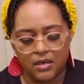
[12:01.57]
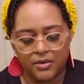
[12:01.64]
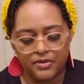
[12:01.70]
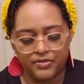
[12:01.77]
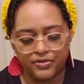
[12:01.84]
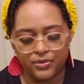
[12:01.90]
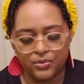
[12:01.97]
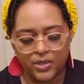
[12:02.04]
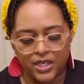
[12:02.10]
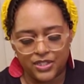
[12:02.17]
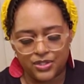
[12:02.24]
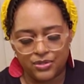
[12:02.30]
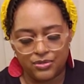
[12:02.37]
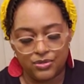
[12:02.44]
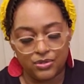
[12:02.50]
If you watch
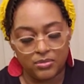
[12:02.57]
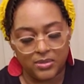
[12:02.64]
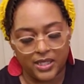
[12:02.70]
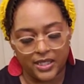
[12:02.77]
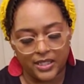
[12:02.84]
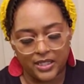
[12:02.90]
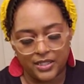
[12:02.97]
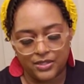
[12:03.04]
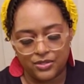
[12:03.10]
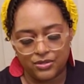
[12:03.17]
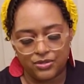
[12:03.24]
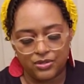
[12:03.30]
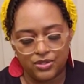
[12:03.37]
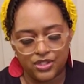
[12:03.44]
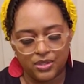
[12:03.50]
YouTube like I do,
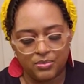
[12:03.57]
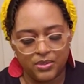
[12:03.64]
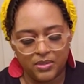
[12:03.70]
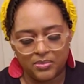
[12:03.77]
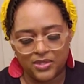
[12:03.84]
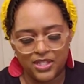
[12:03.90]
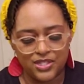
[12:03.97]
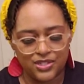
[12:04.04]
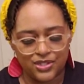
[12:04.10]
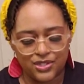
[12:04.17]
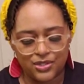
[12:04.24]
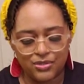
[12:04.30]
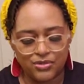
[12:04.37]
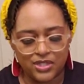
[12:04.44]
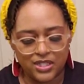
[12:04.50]
you see people, they just
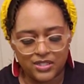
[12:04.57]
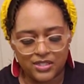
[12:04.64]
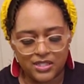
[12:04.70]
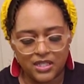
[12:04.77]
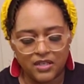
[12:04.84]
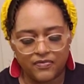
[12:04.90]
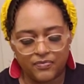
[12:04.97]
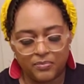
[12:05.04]
use their teeth,